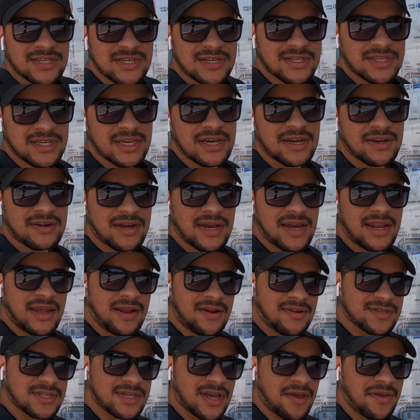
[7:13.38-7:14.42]
is here and
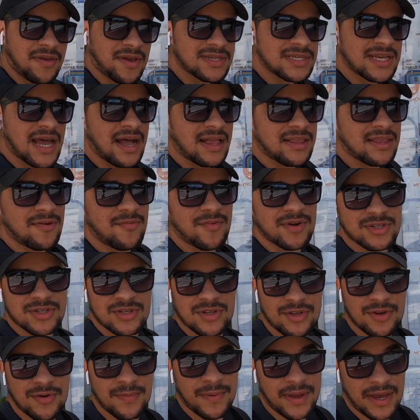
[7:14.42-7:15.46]
it'll tell you exactly which
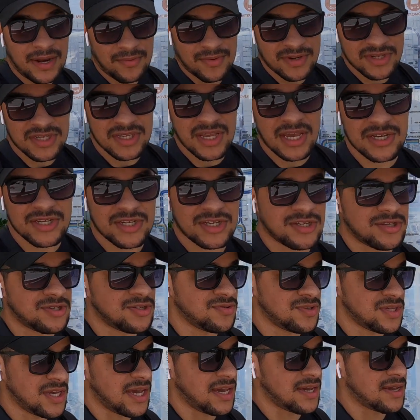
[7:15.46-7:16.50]
loop and which station to
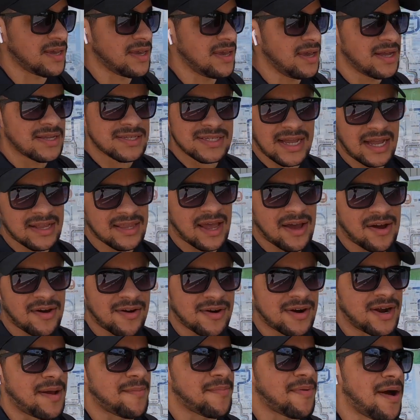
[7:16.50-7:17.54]
take. It's not that
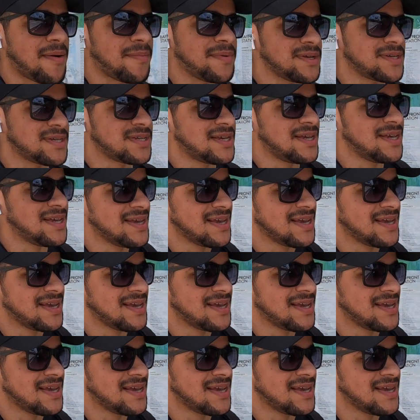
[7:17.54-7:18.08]
hard, I promise.